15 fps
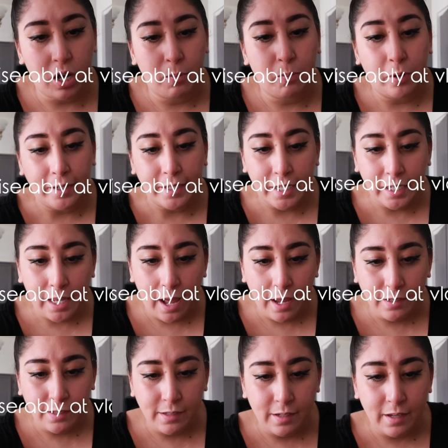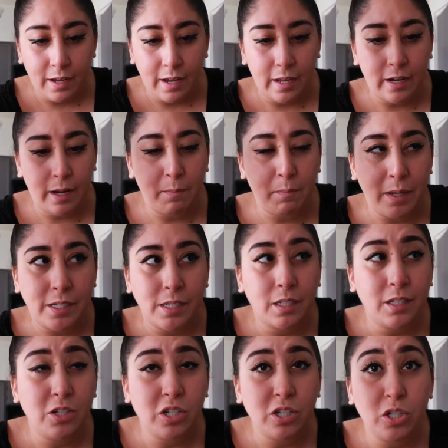a branding class and I'm
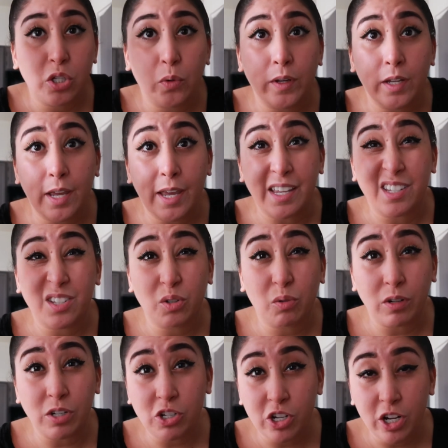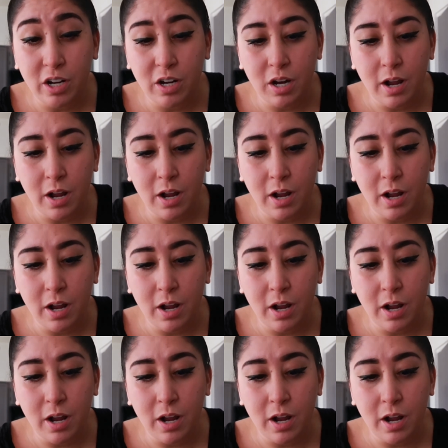basically just doing a screen share